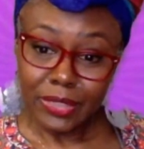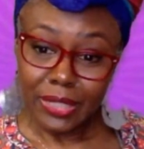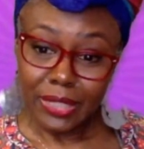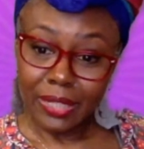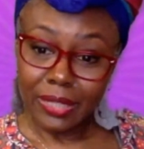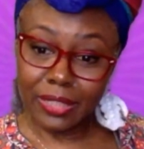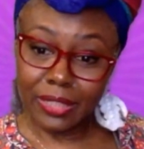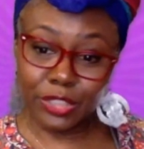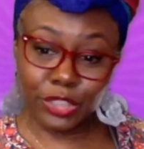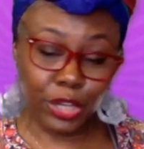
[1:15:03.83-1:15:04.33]

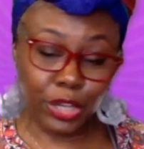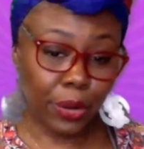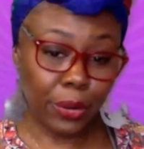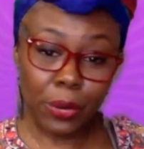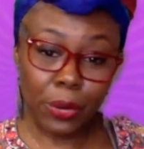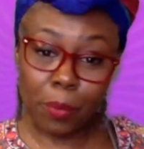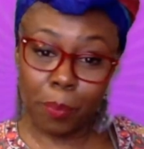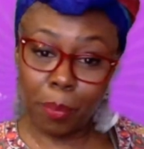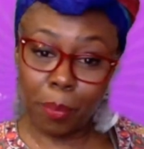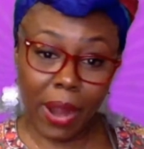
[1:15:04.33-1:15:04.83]
the
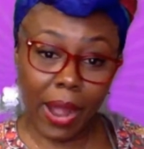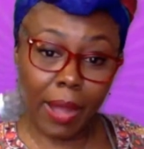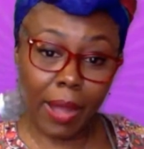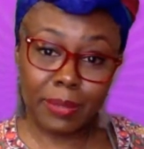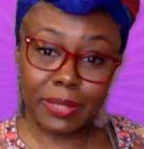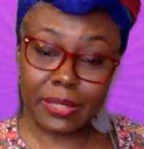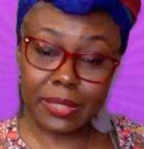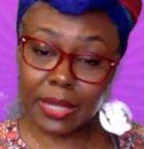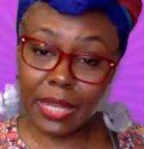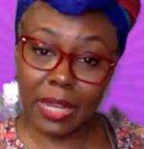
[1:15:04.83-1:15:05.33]
journal
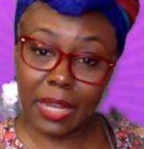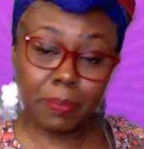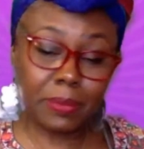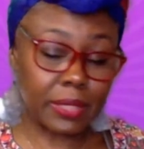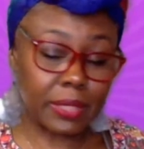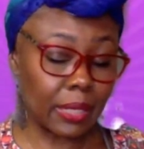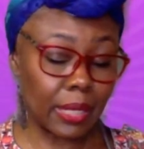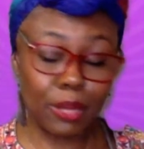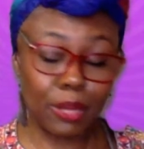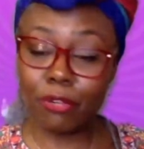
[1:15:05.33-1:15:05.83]
prompts keep
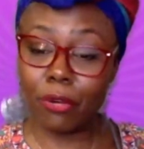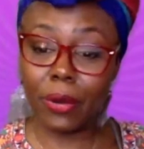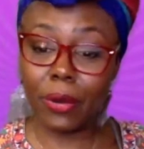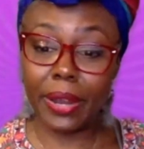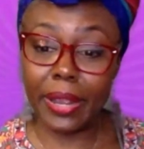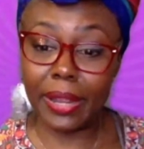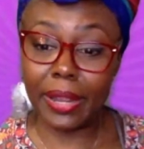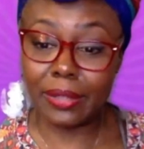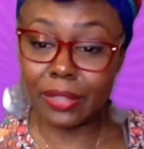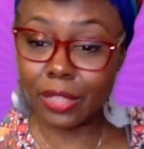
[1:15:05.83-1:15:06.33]

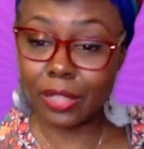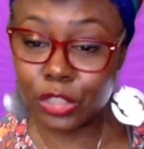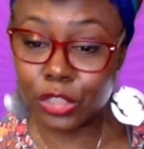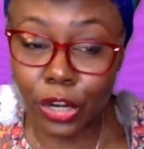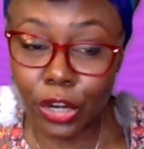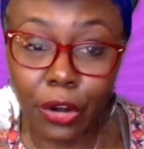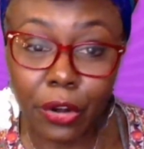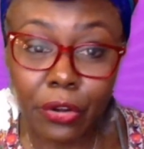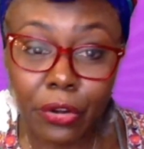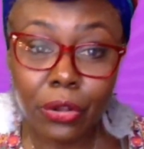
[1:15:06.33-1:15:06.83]
delivering. The
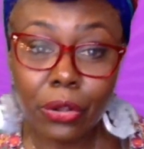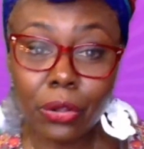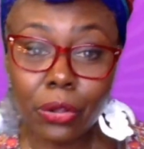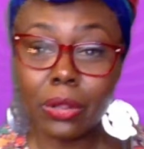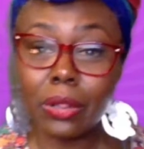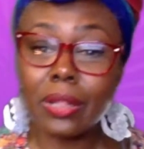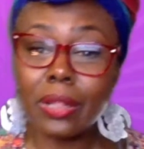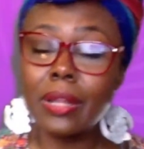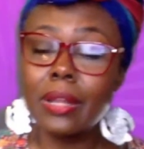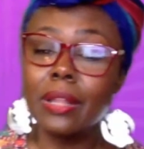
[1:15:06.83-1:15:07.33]

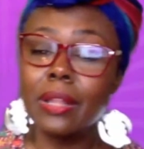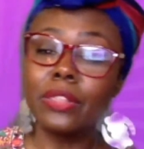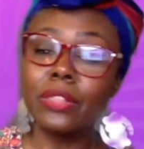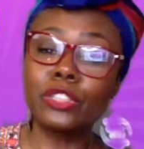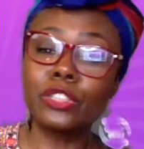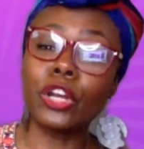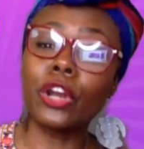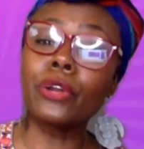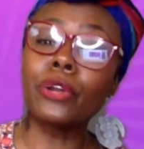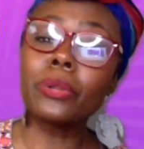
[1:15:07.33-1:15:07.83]

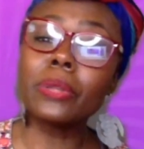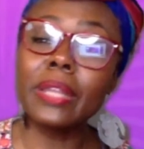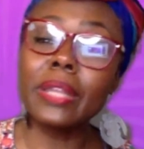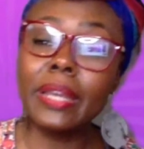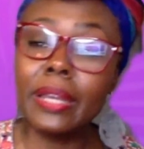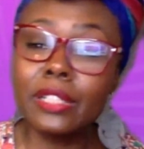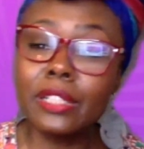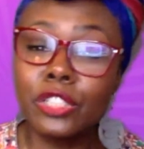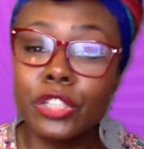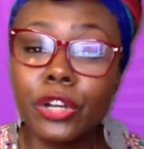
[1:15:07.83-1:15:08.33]
journaling
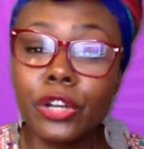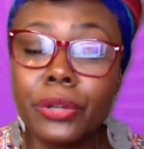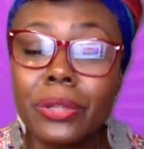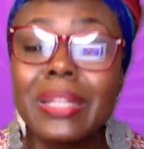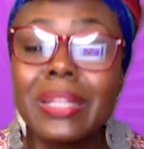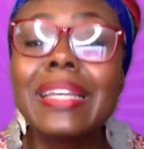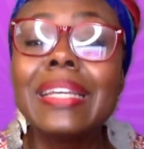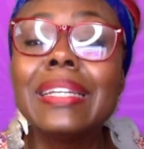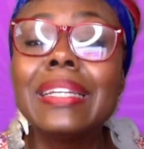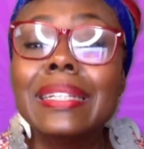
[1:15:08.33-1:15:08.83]
is
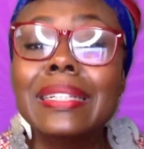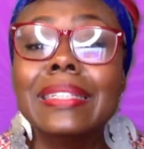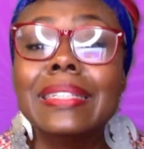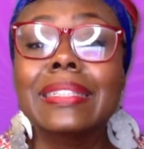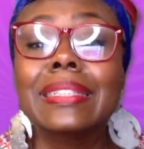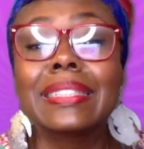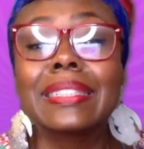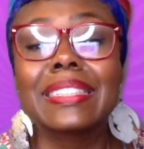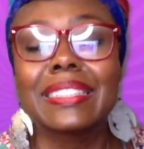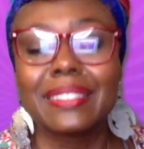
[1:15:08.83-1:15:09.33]

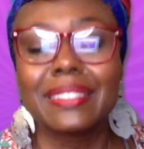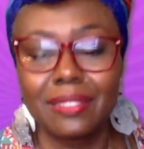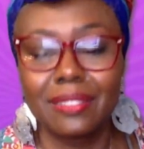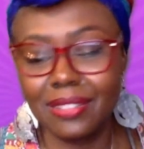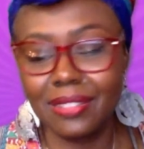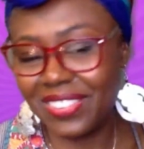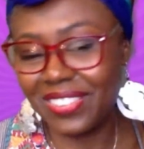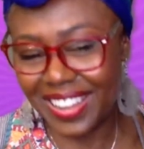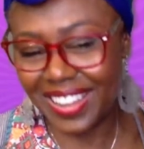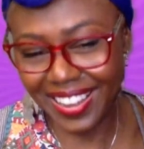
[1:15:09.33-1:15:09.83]
journaling.
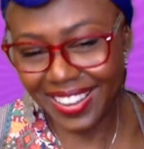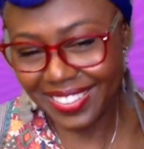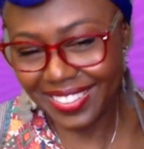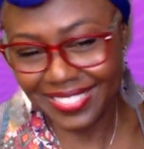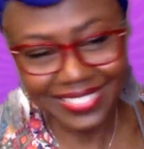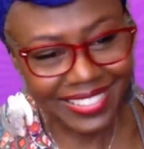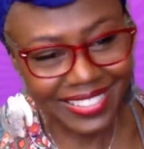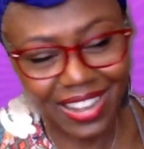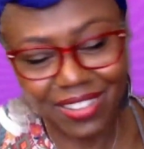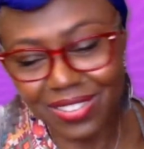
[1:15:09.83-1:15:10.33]
Okay.
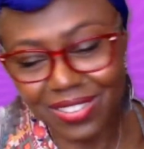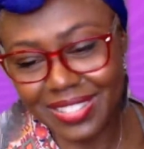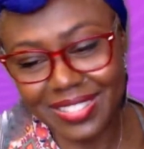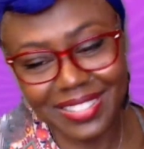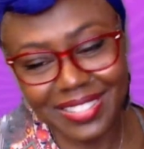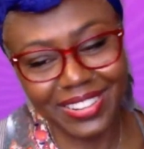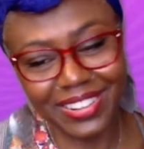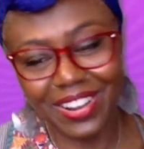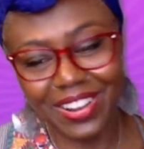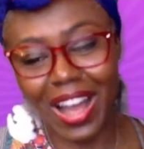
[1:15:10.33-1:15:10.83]
That was,
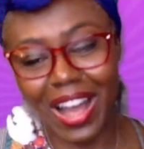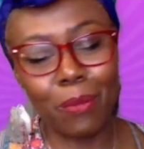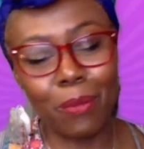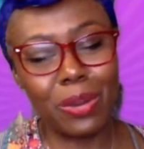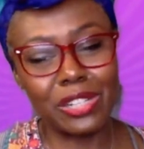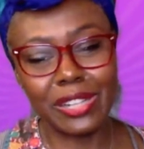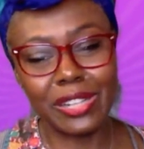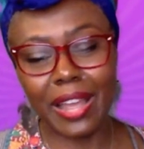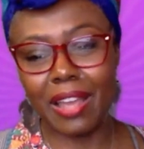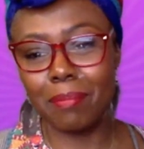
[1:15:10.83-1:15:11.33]
I
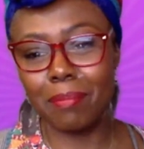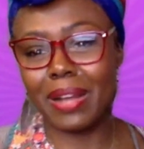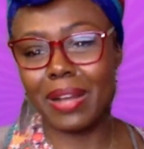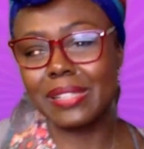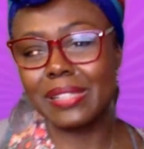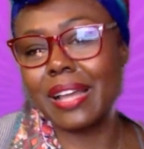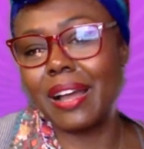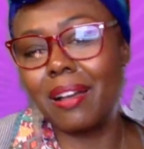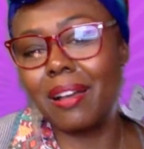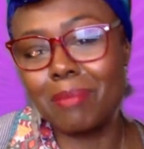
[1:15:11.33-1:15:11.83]
wish I had my
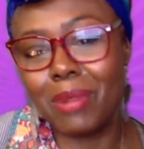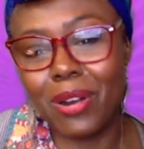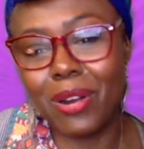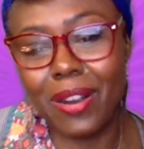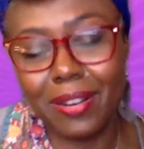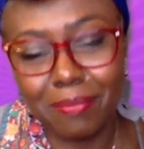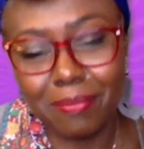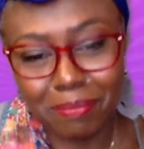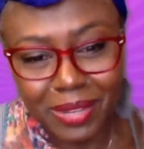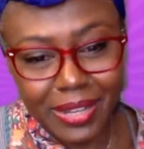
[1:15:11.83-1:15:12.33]
sound
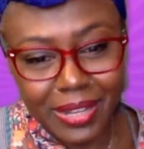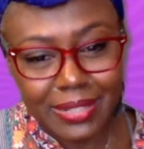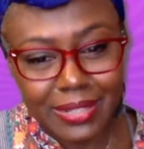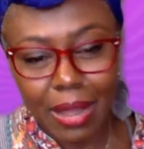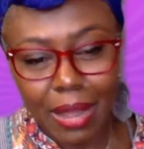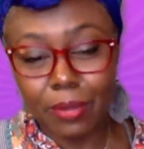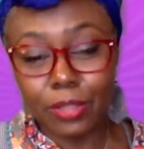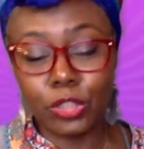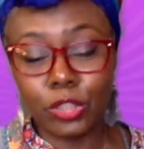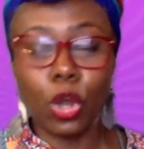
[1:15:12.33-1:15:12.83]
bar because I
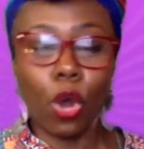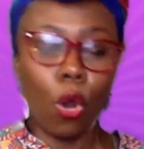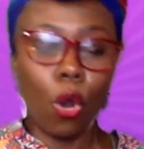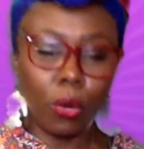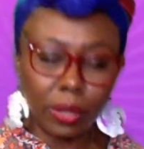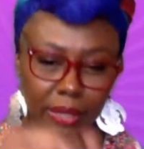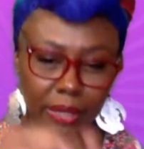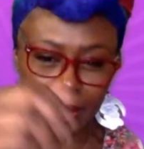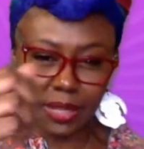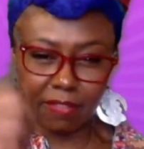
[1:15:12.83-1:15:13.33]
would
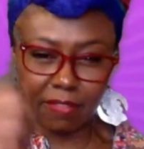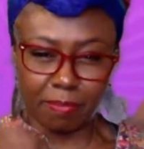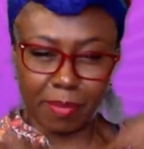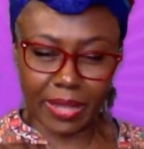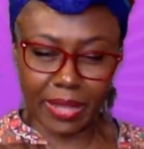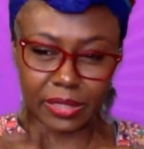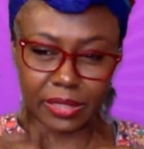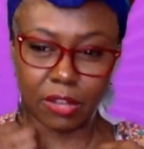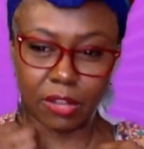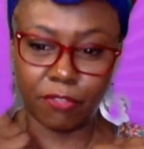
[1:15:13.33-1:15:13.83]
totally give
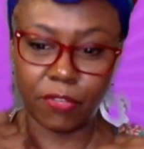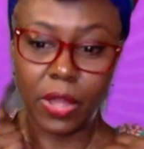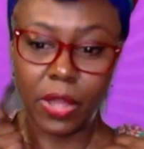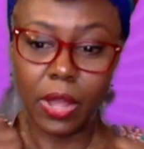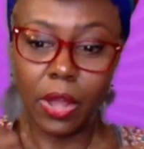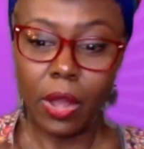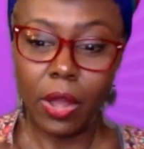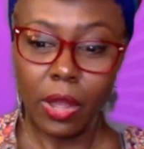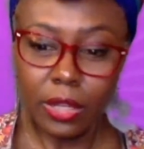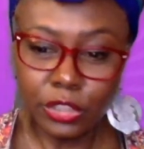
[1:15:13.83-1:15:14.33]
myself
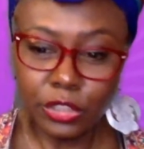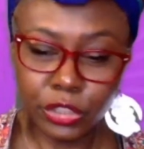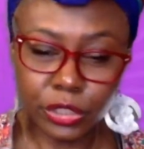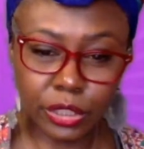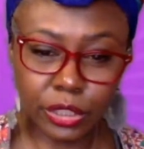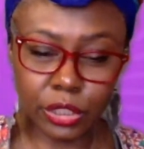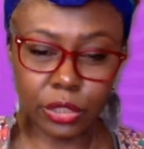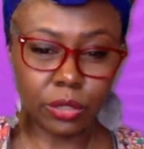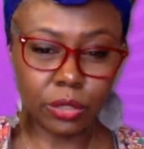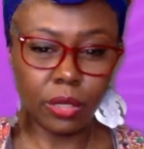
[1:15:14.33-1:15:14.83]

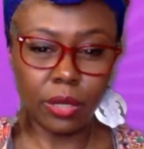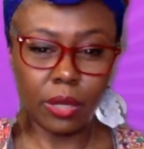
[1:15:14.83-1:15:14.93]
just